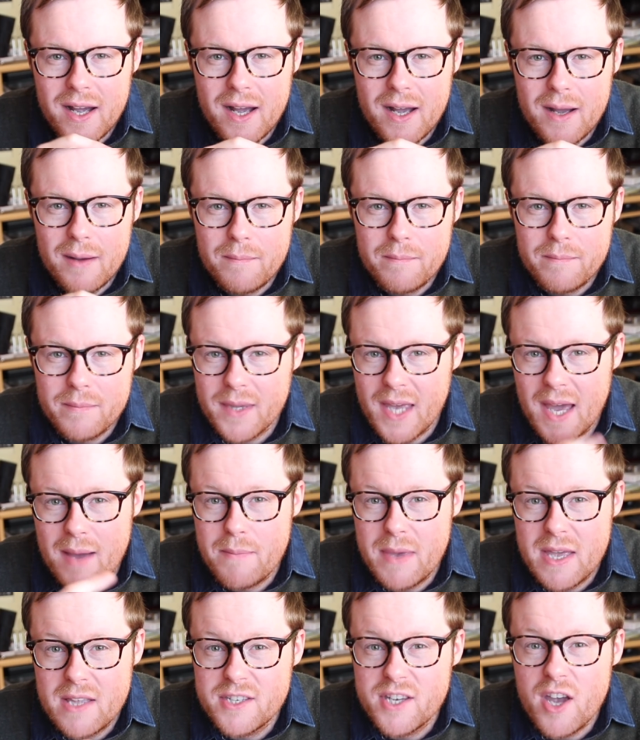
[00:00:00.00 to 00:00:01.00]

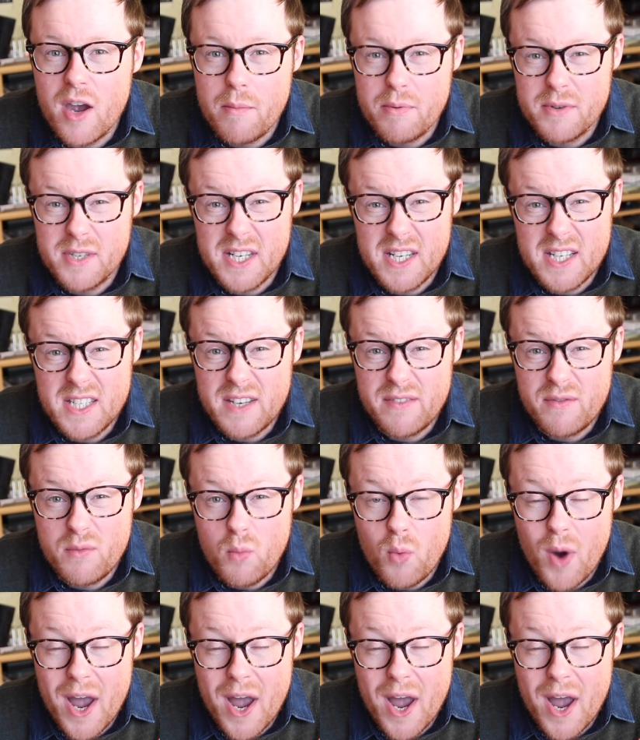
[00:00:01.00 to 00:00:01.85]
can be interpreted in different